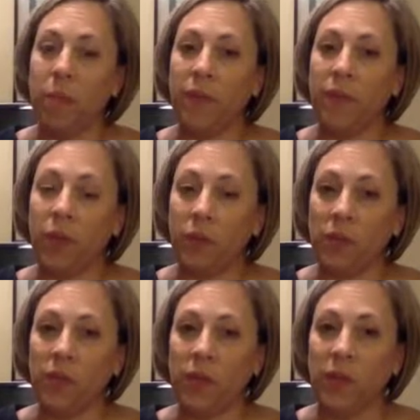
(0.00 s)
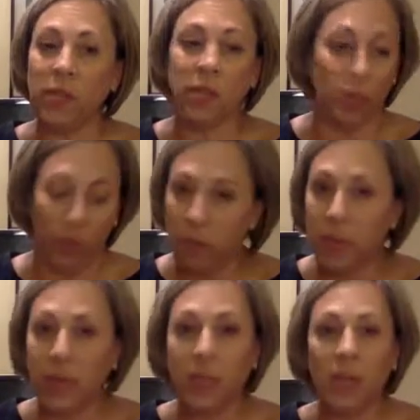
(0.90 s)
But for those of us,
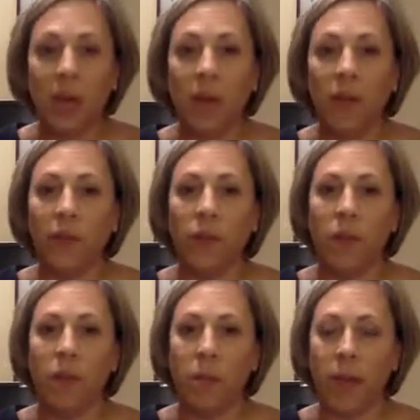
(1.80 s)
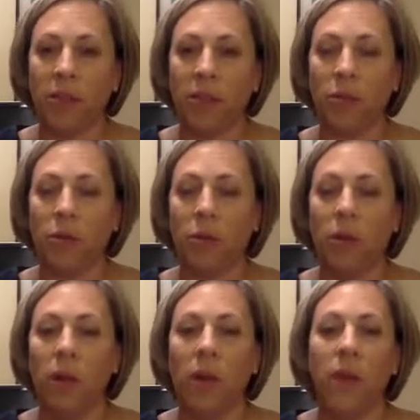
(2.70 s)
including myself, with a
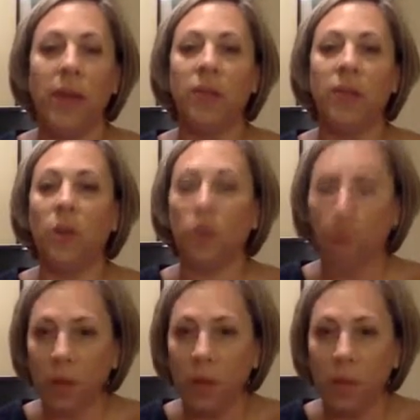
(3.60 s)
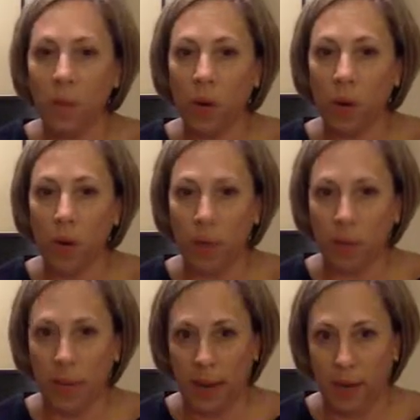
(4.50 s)
pass-through, it is only going to be more
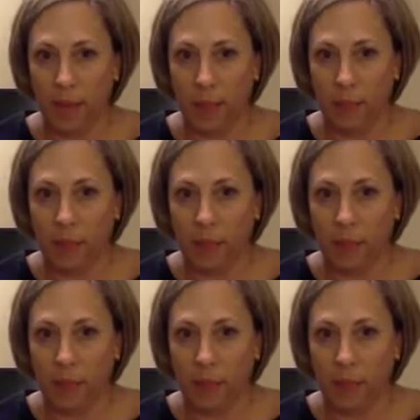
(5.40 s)
complicated.